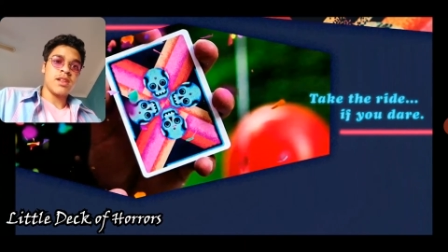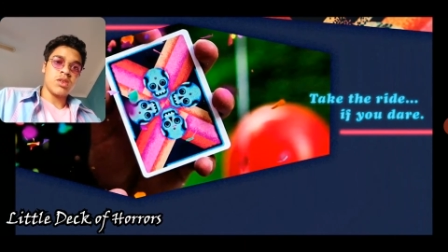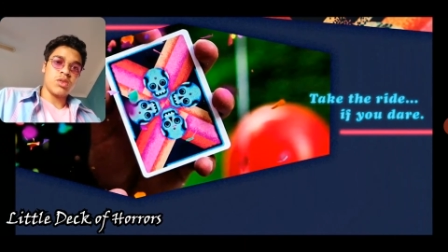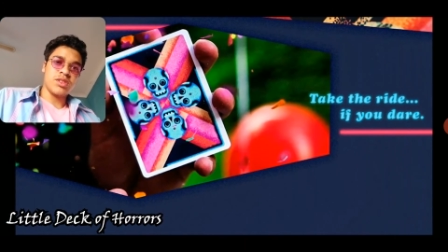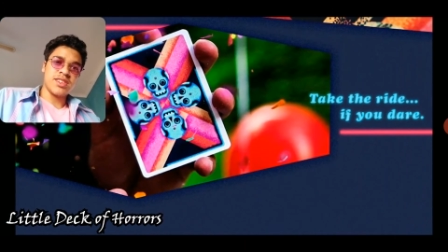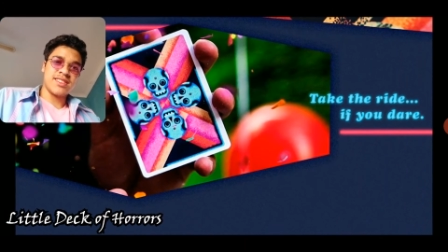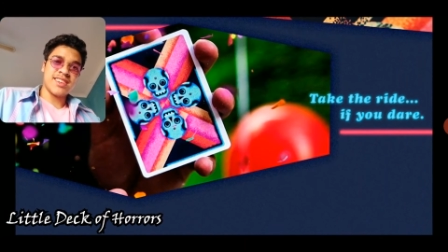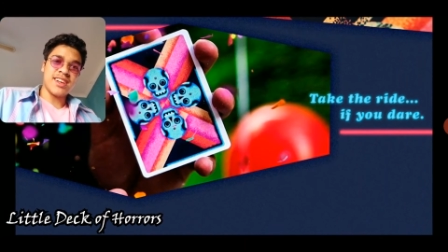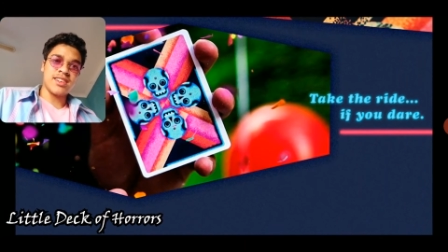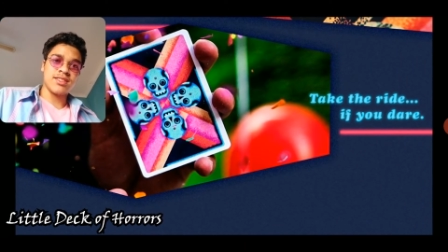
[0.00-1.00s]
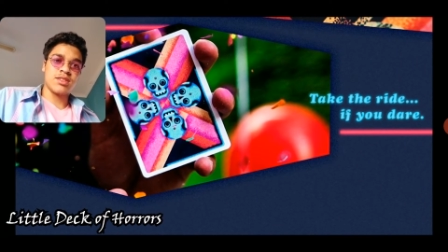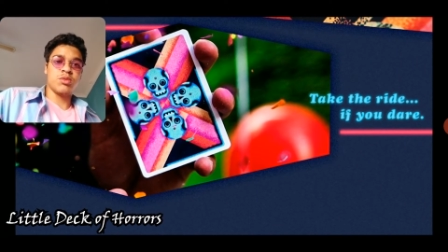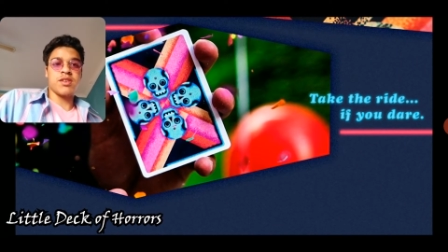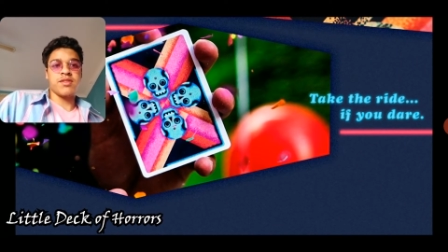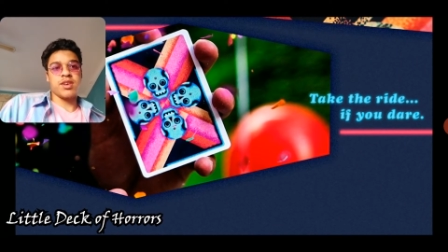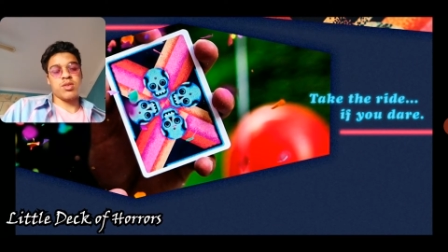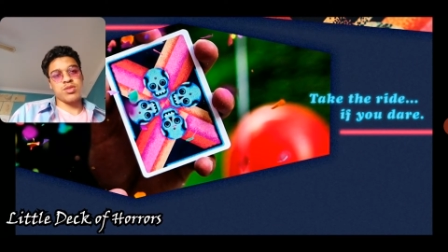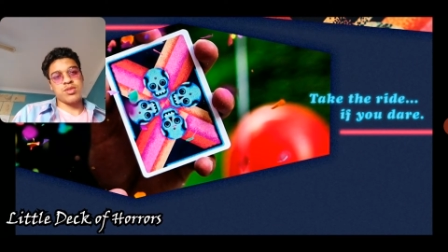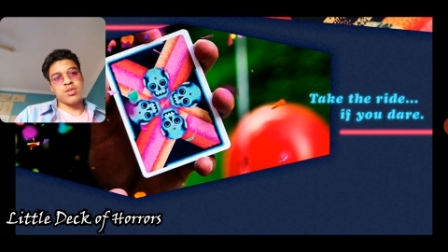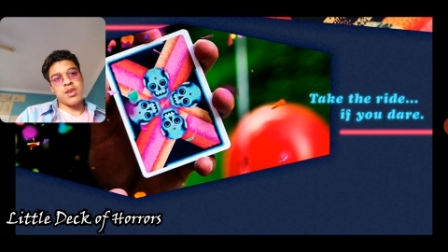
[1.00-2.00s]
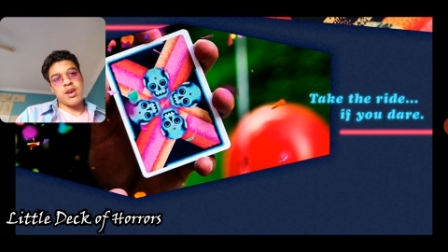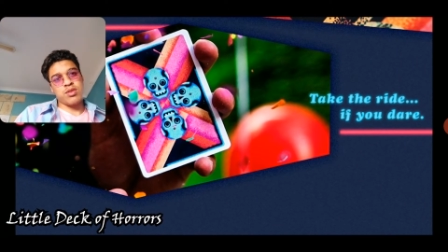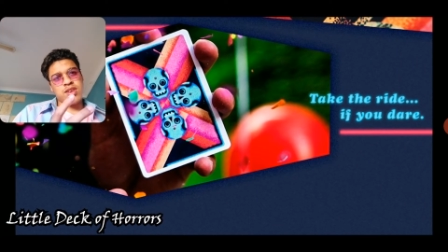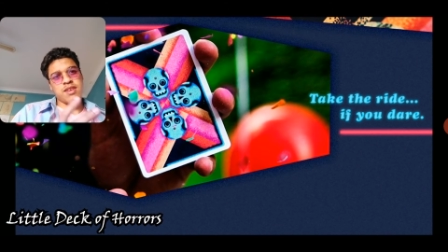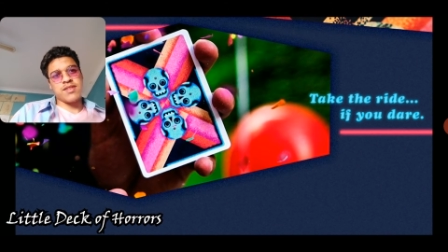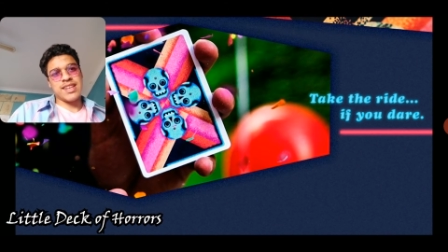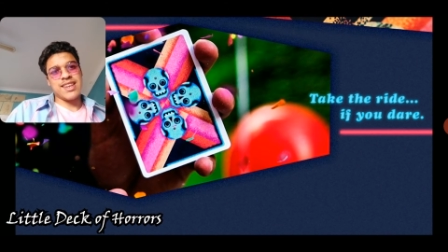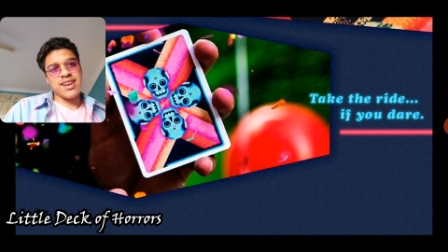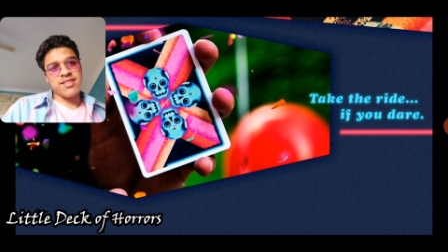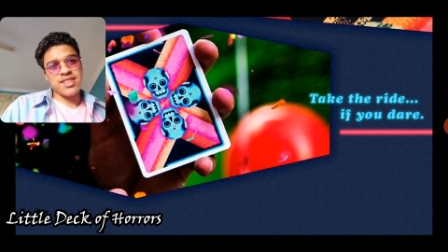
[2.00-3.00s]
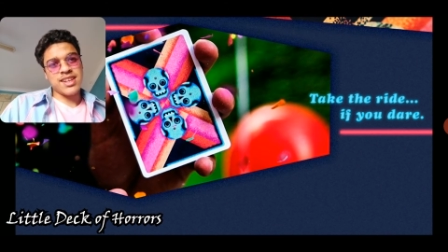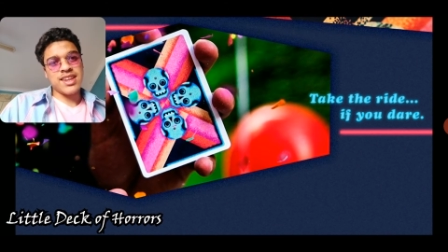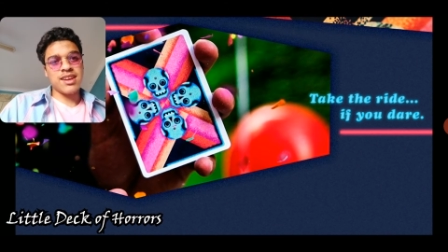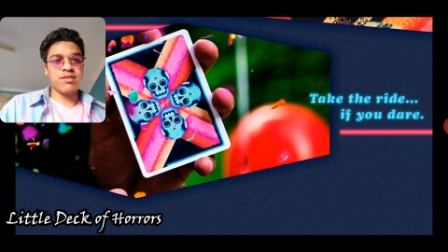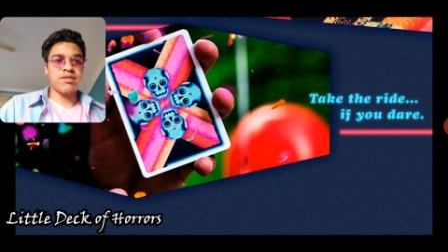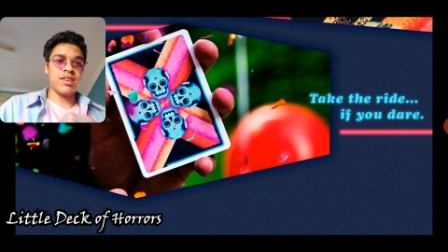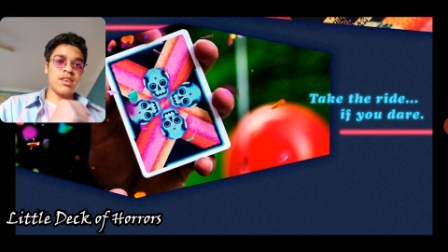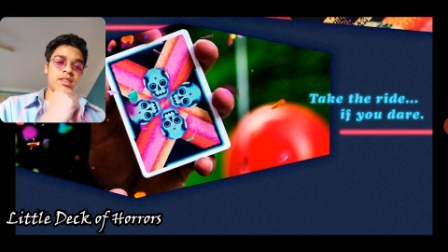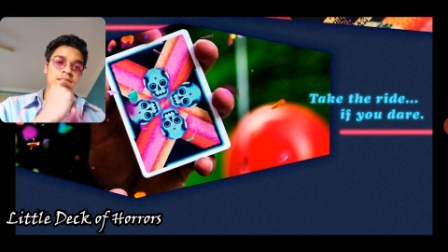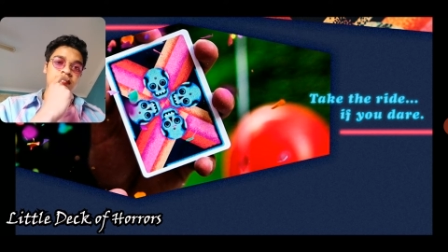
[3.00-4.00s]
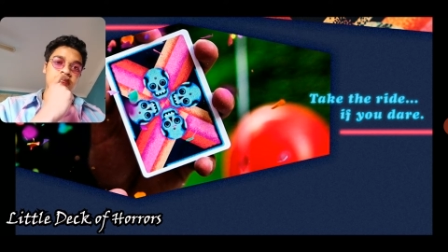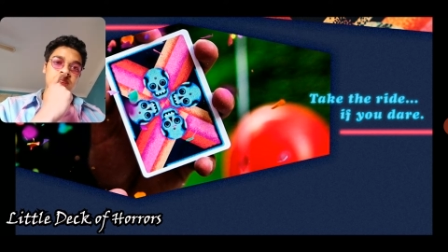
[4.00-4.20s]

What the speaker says: All the skulls do have also have a Day of the Dead feel.